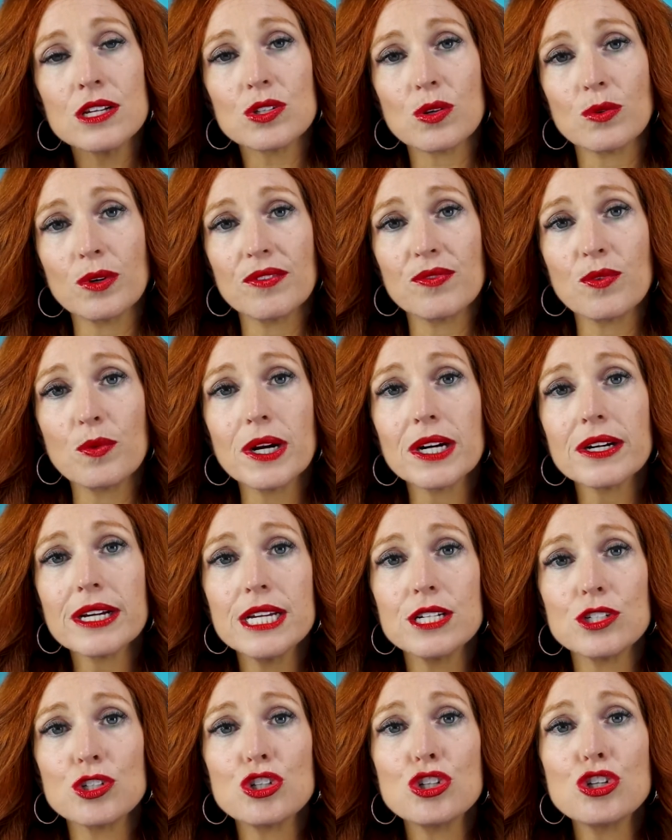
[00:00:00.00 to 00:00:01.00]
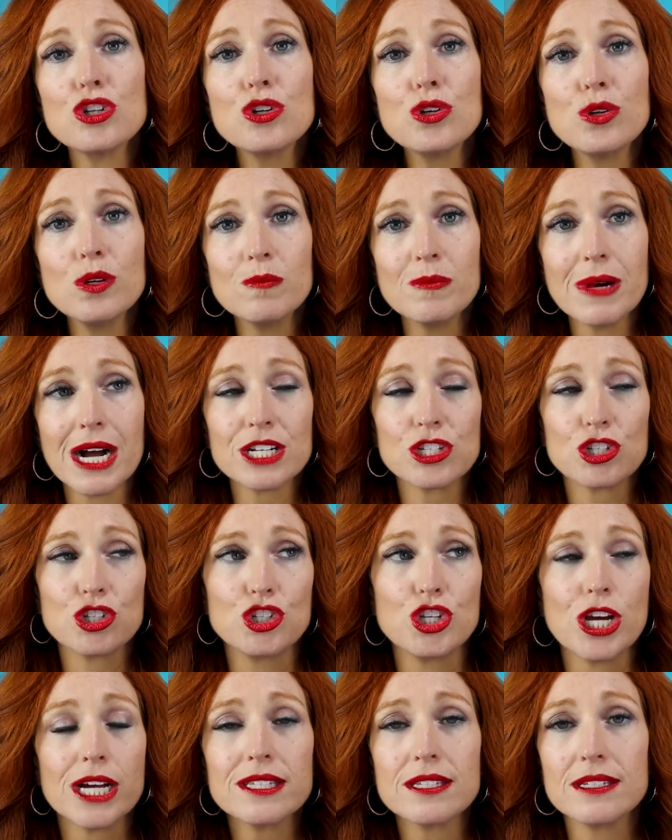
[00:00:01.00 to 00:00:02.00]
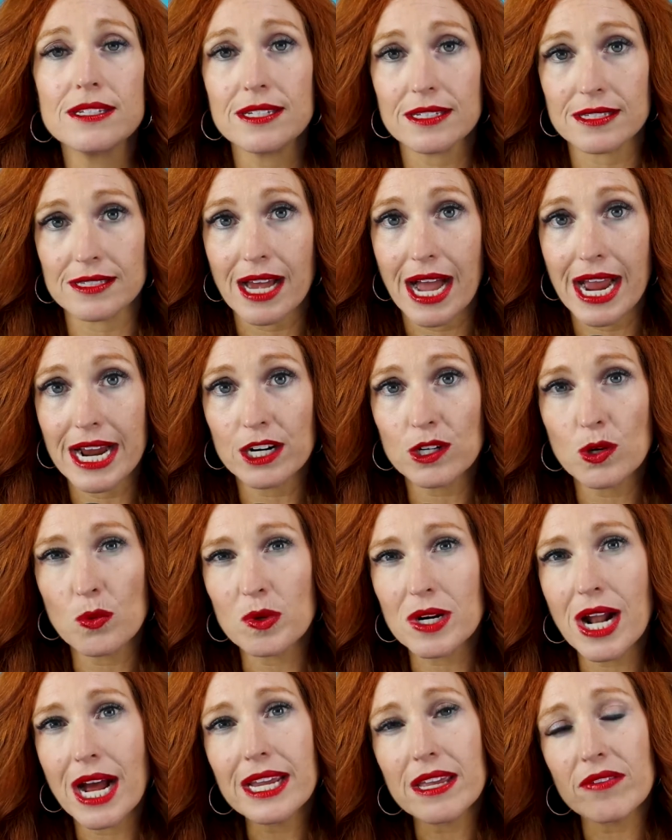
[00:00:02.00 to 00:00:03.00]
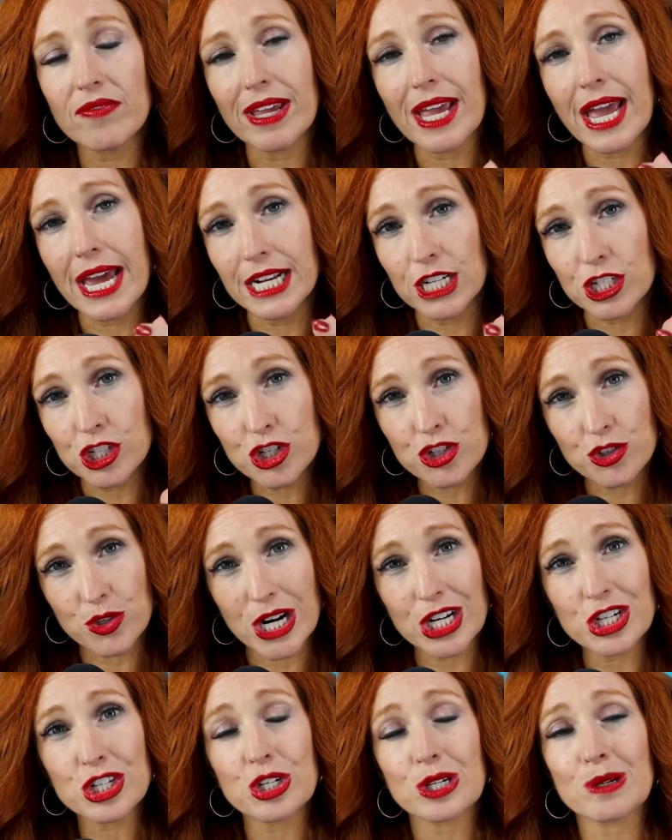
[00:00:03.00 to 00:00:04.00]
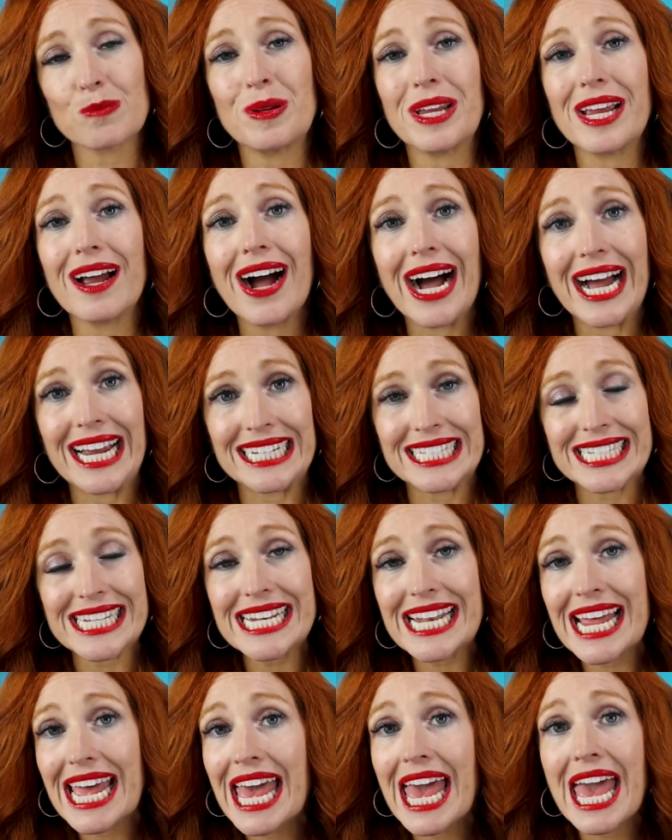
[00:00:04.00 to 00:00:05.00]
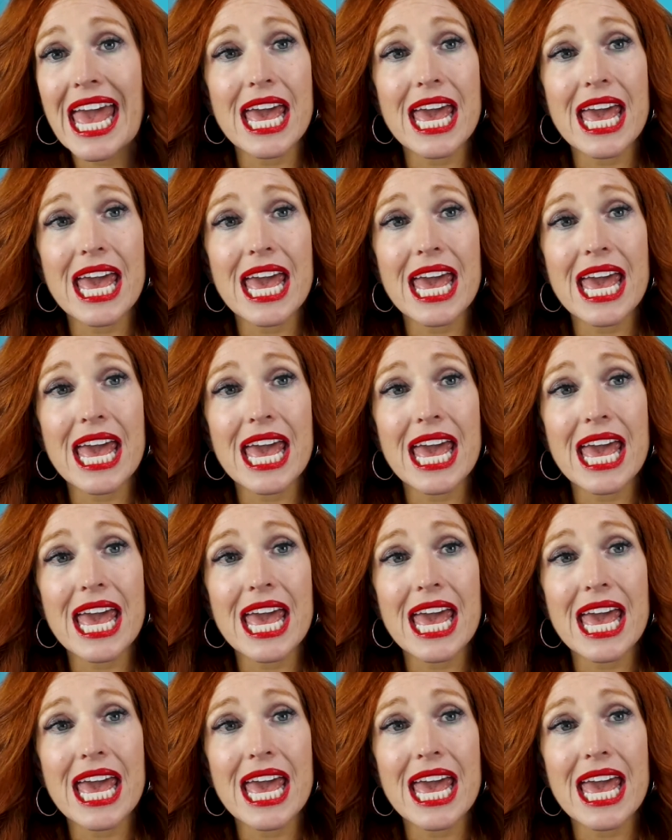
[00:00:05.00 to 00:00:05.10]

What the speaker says: So if we're in too much just desire and we're not giving any structure behind it,